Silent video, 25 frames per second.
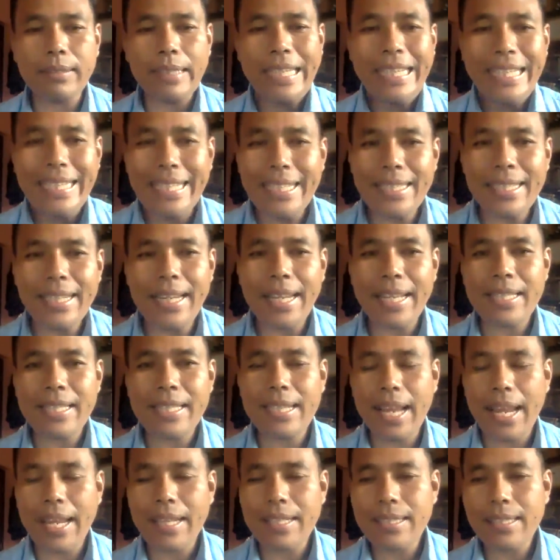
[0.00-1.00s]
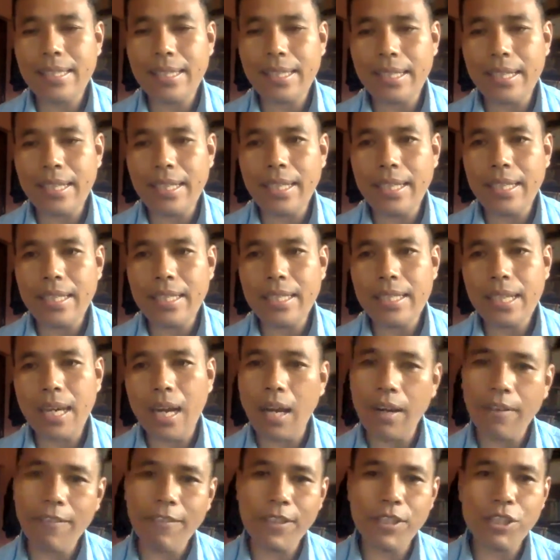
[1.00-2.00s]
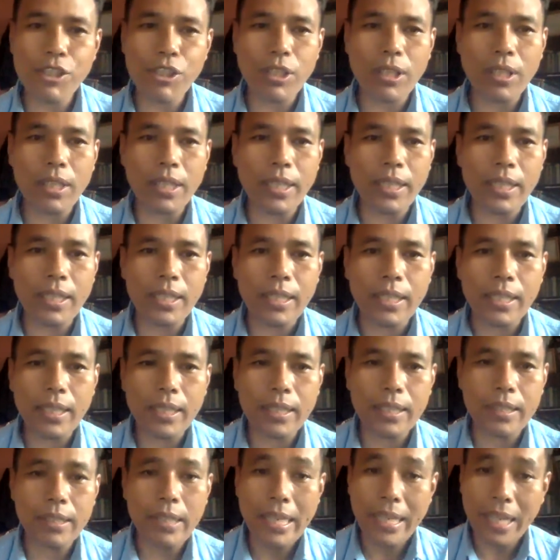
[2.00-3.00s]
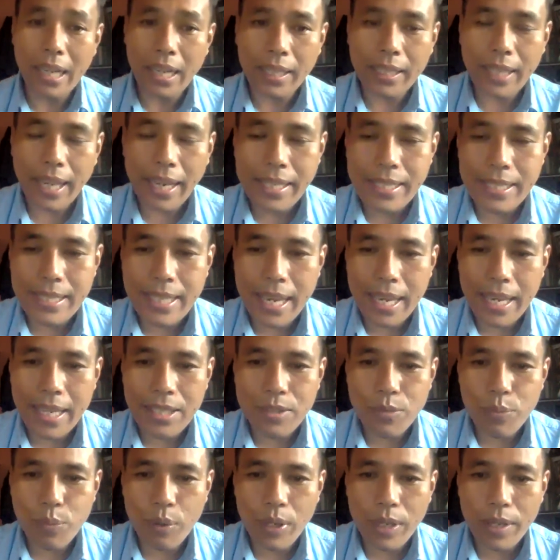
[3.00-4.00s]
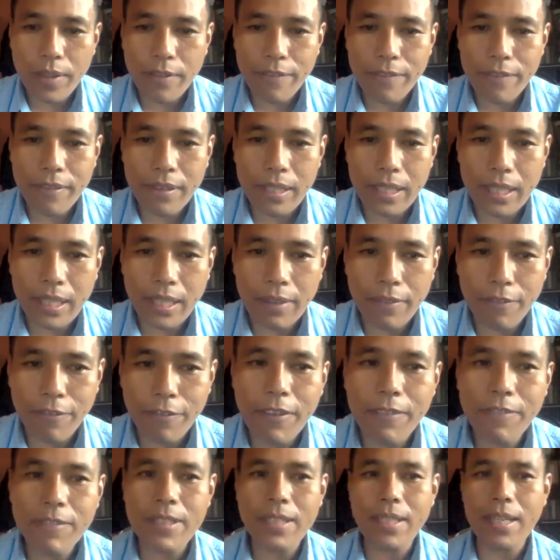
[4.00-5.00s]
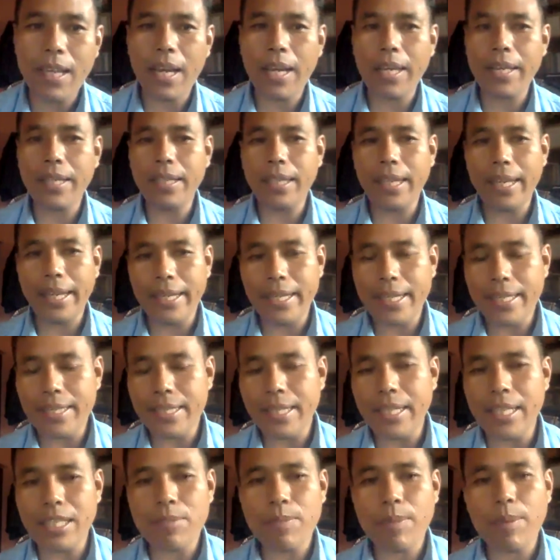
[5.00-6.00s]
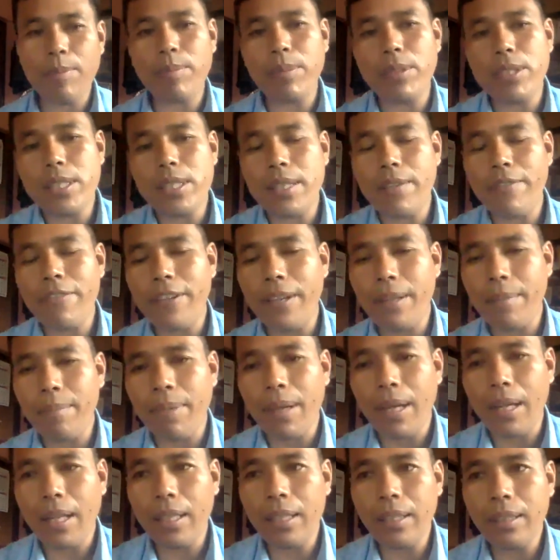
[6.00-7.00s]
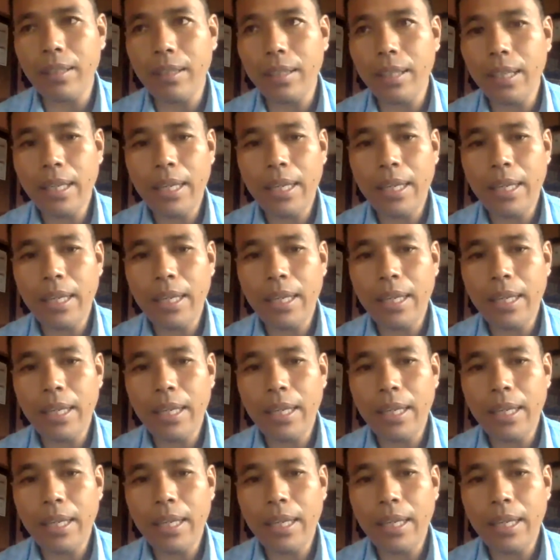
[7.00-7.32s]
indigenous nationalities officially recognized as one of the 59 indigenous peoples of Nepal,